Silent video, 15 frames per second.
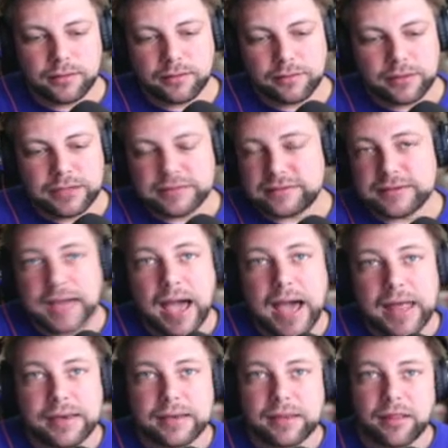is
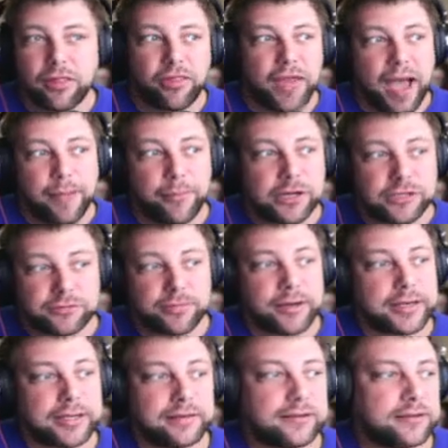not that much
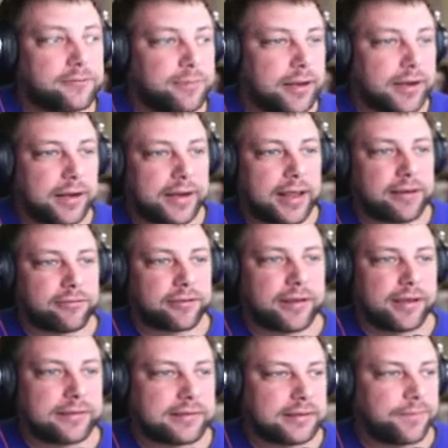money to spend on
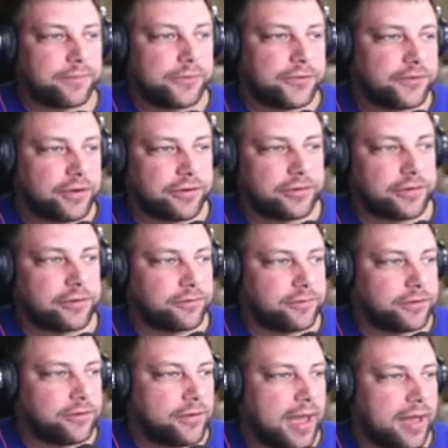advertising. So
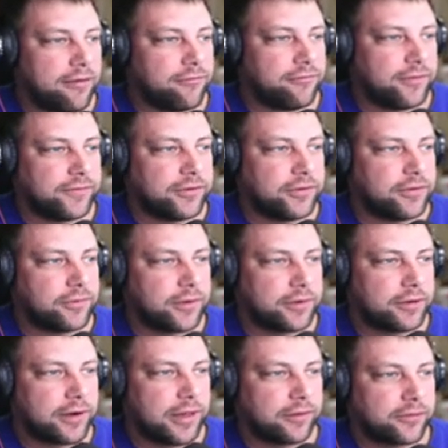you have
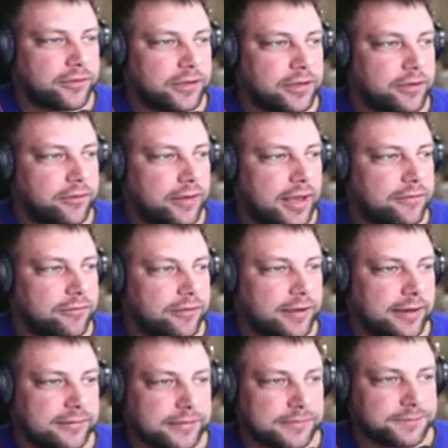$5,200 a year in
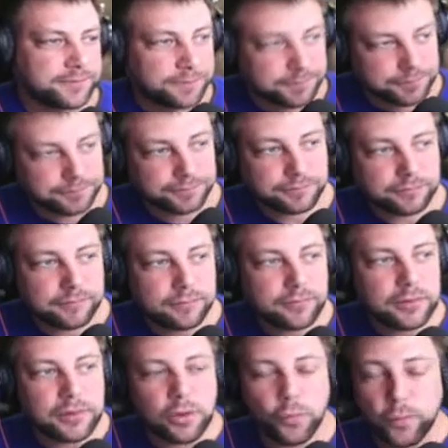advertising.
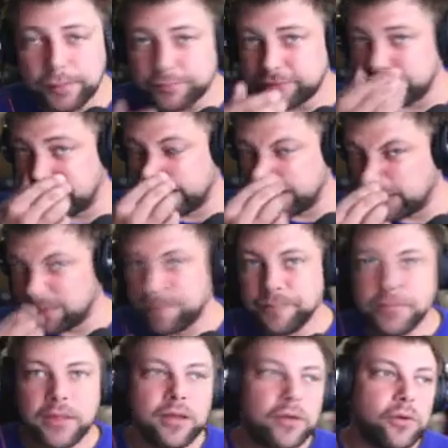Website.
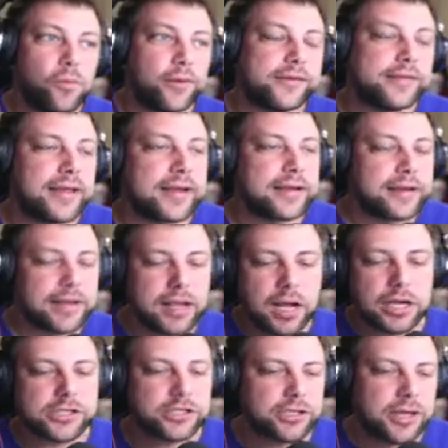What's that going to
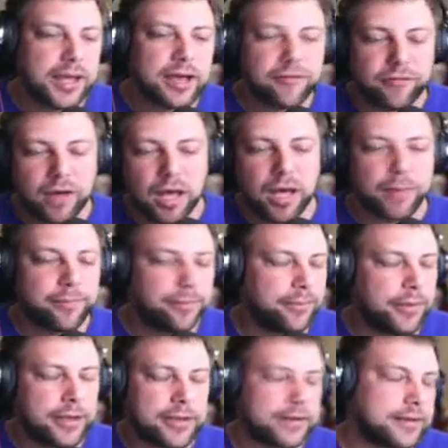cost you to have up
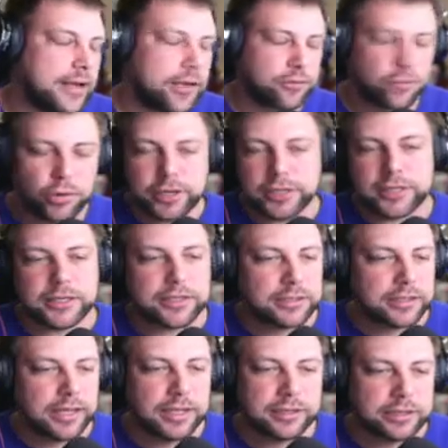and running
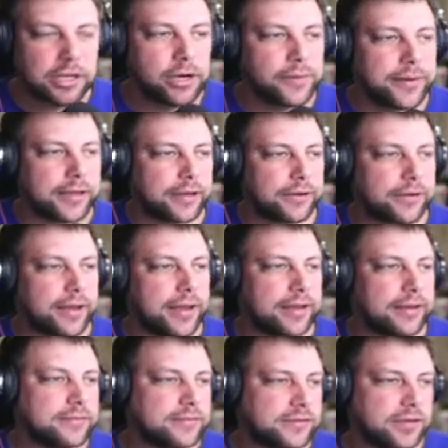and going?
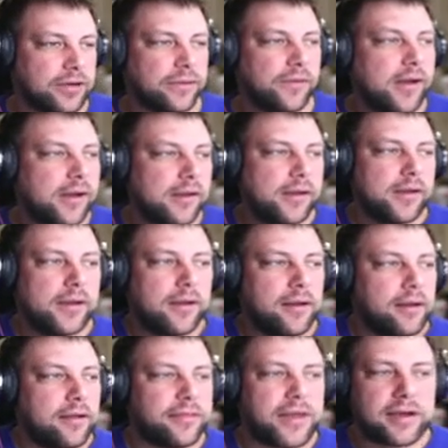Okay, so
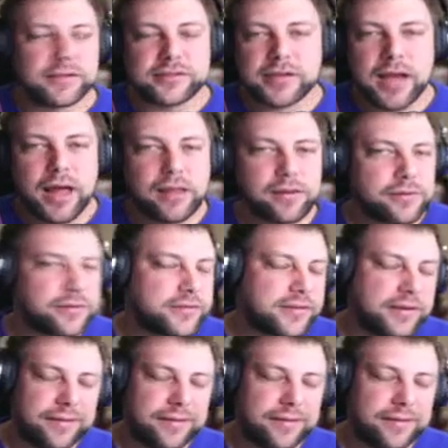$1,000